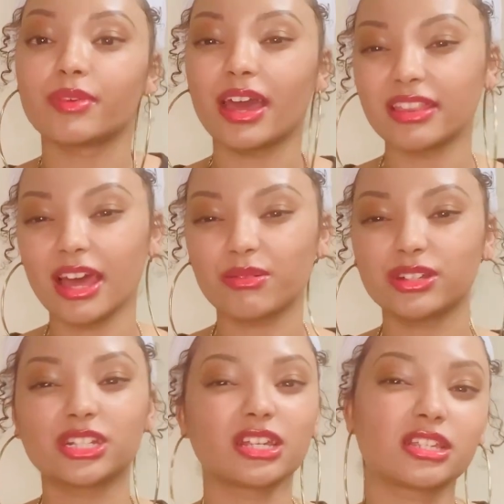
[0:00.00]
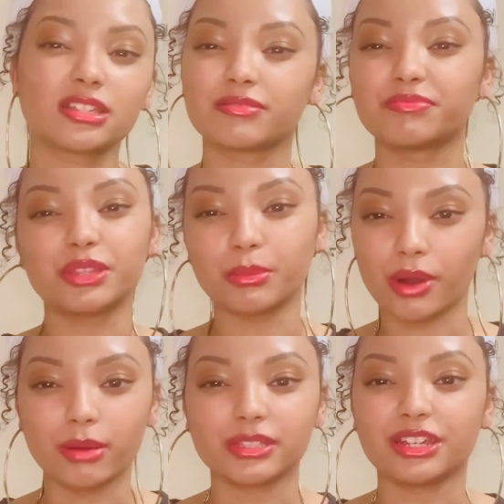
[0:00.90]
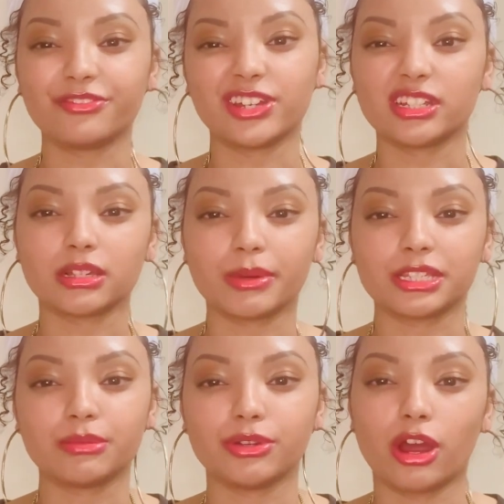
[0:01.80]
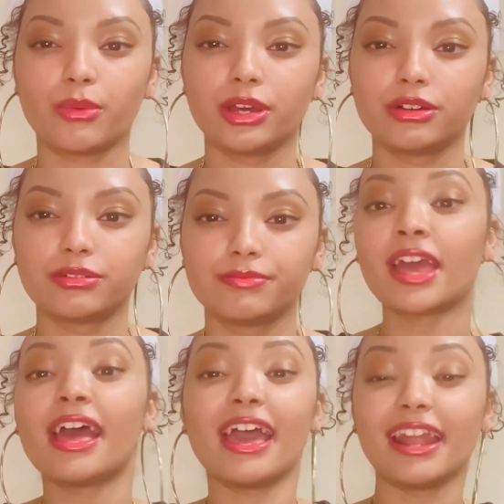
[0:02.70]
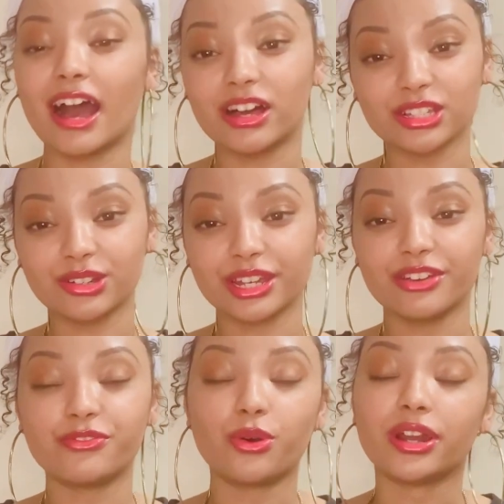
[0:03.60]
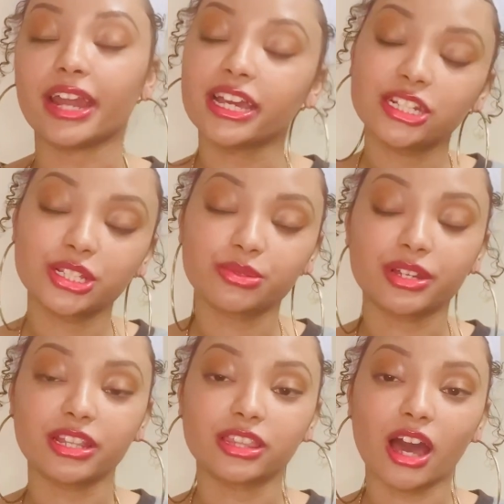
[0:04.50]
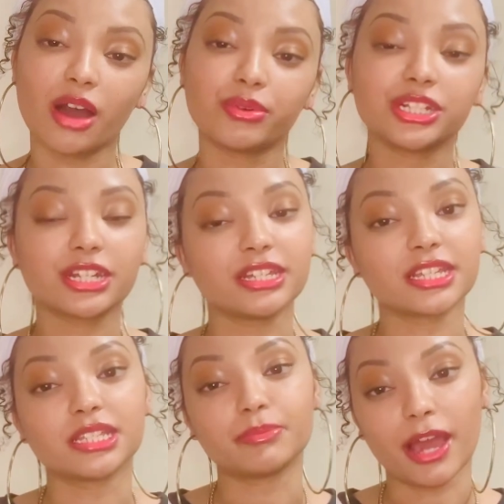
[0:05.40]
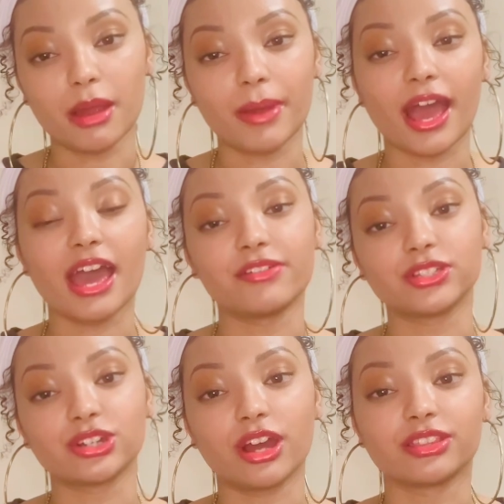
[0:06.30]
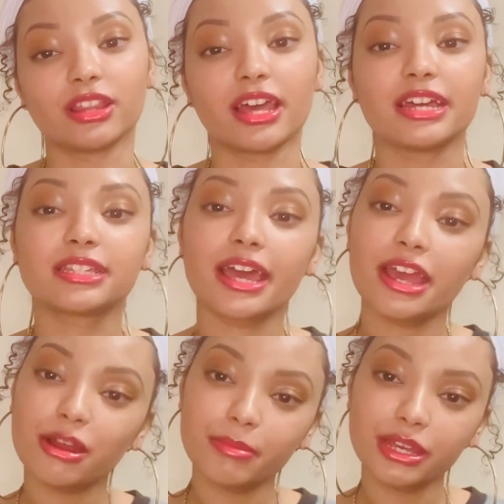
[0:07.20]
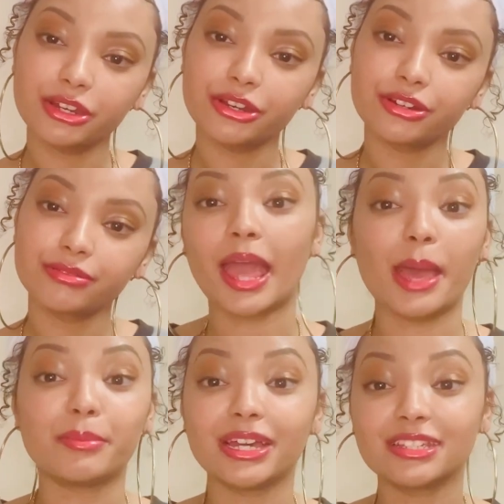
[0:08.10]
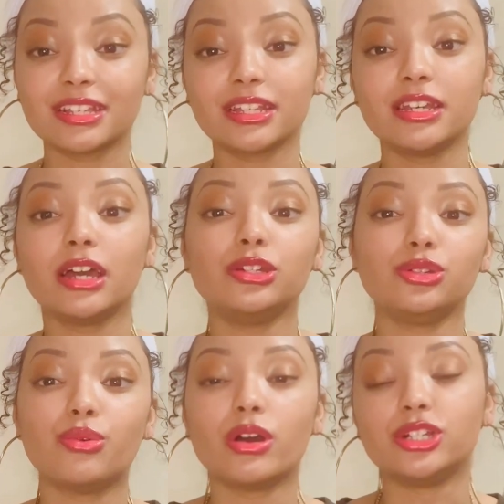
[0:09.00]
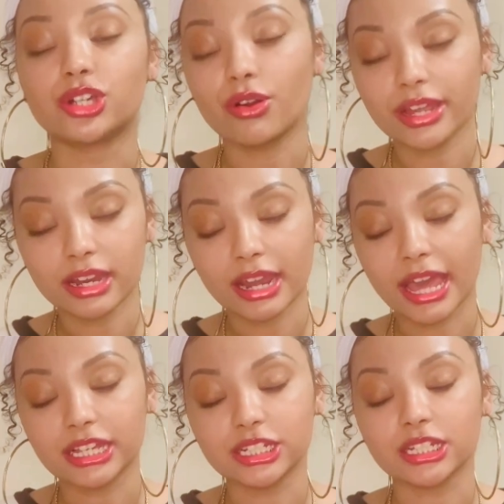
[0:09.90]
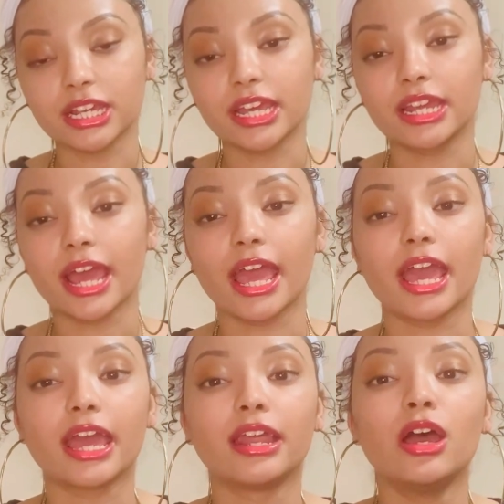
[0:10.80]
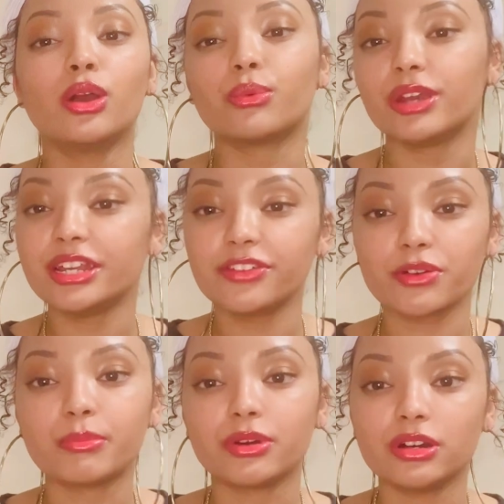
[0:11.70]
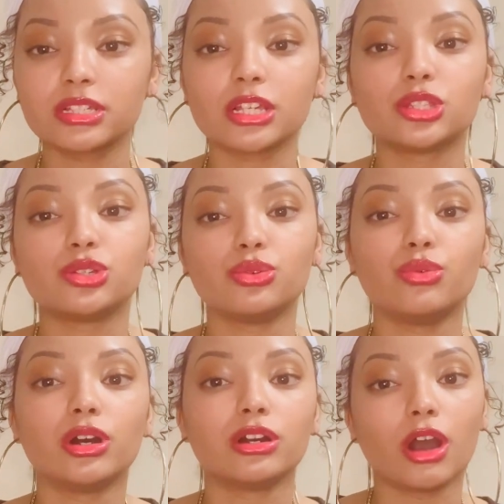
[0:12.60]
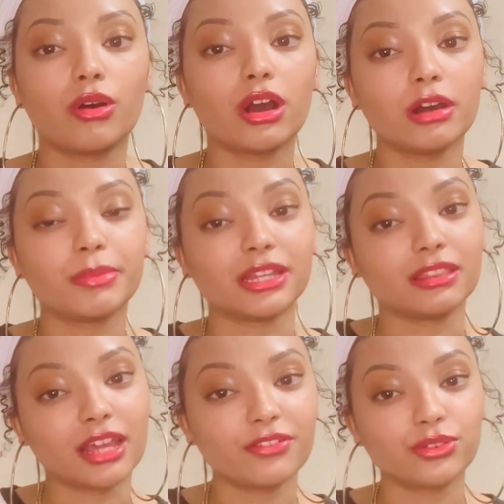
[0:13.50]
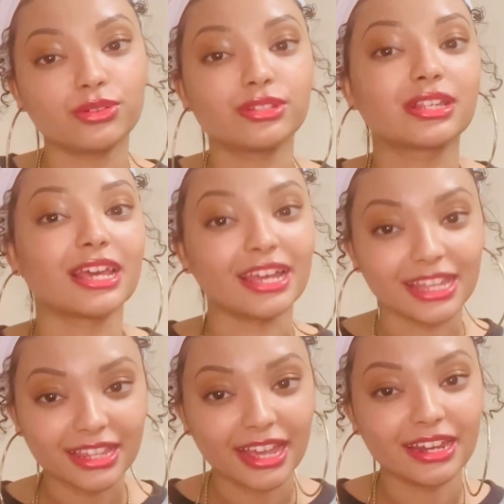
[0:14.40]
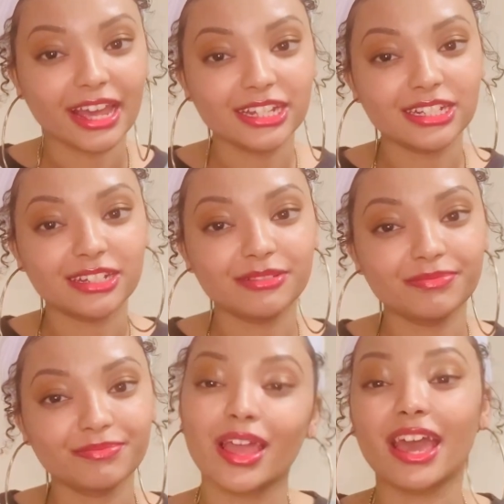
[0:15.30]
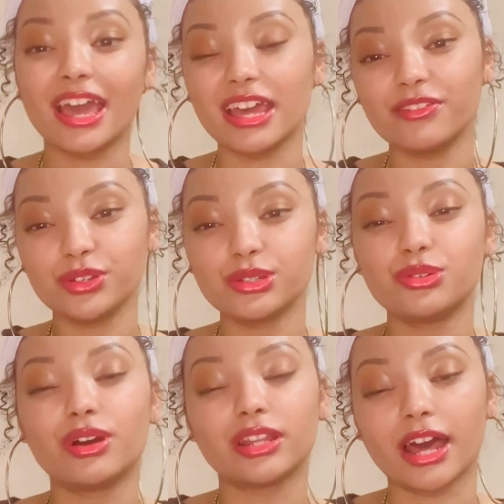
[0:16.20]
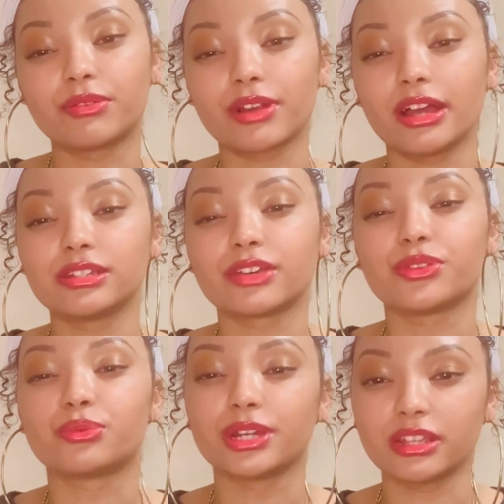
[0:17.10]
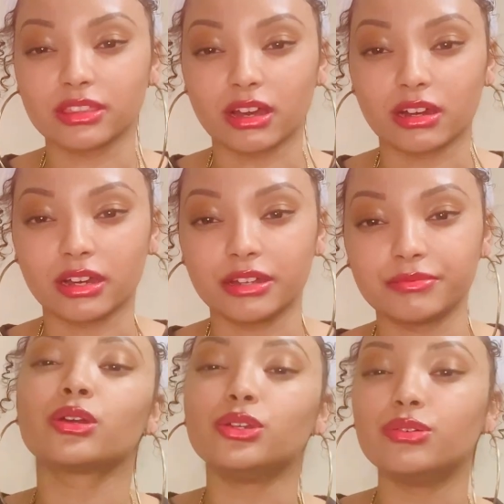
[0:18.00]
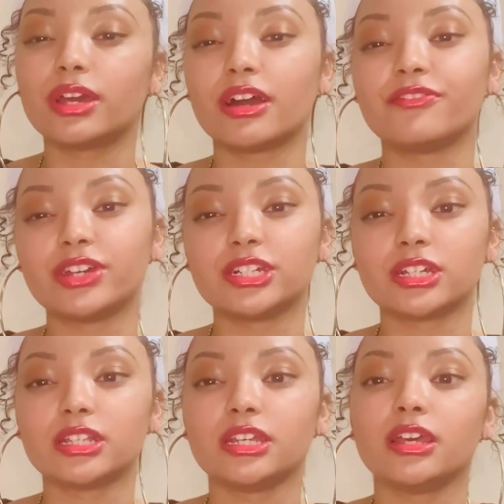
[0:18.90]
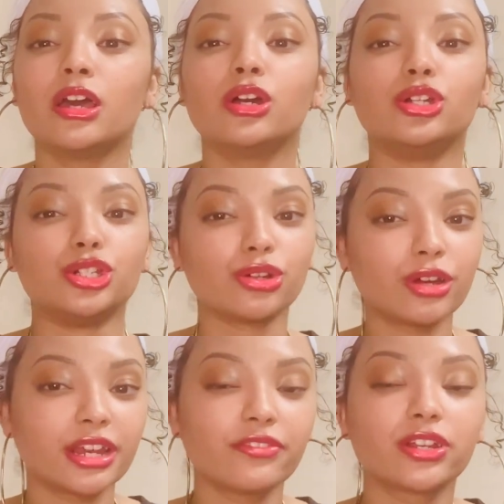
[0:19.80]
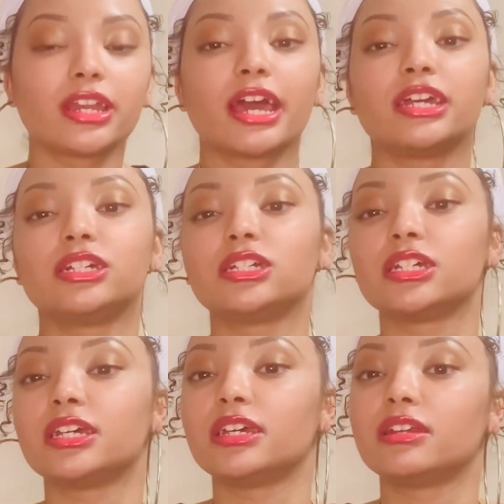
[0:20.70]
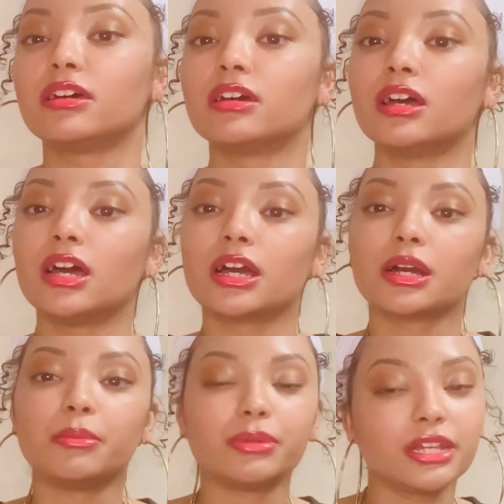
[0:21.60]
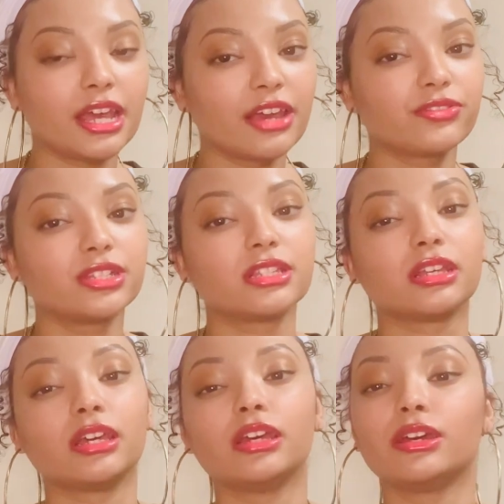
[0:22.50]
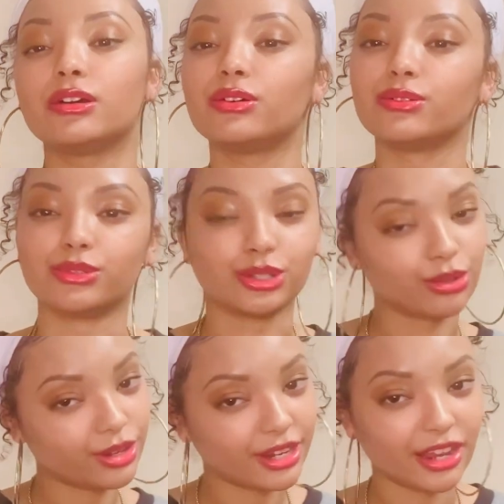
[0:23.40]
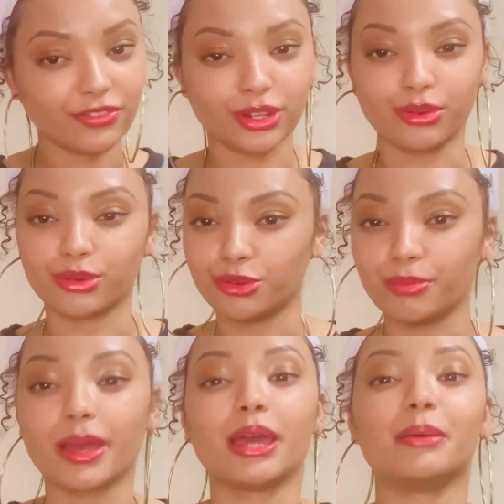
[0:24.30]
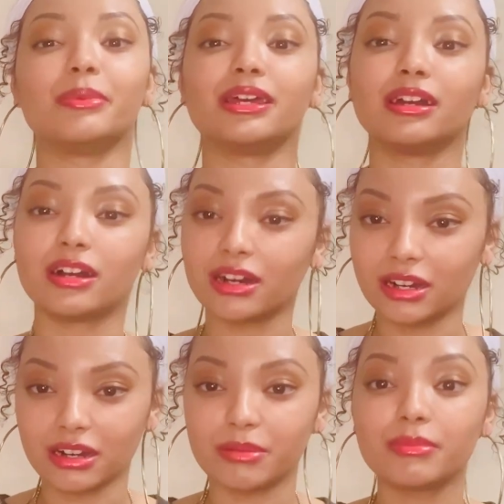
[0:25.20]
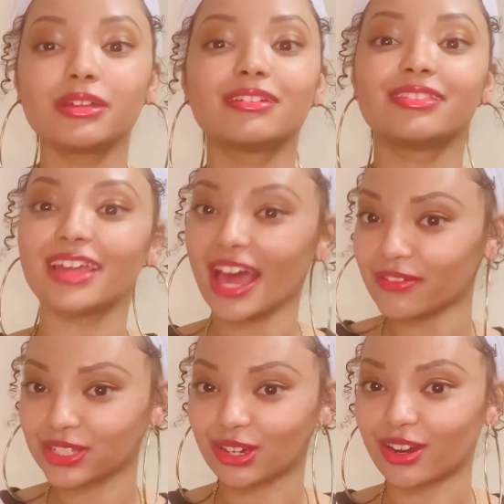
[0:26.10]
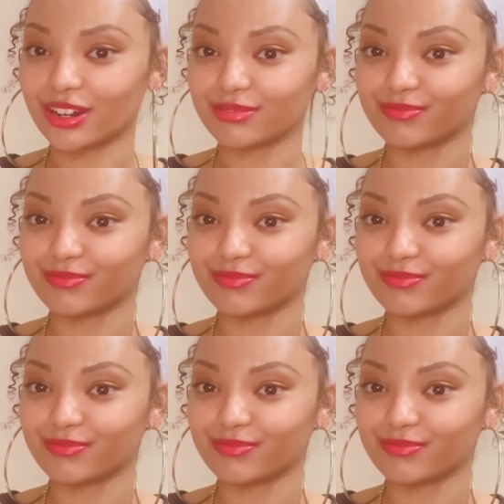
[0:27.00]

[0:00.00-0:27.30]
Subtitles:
And that one just, the prompts didn't fit into my TBR well. And I also did 4 Nations Readathon, which is inspired by Avatar: The Last Airbender. And basically, you join a nation and read different books to go up in levels in that nation. And if you do a lot of rounds of the readathon, you can eventually join every nation, complete every skill, join every group, and become the Avatar.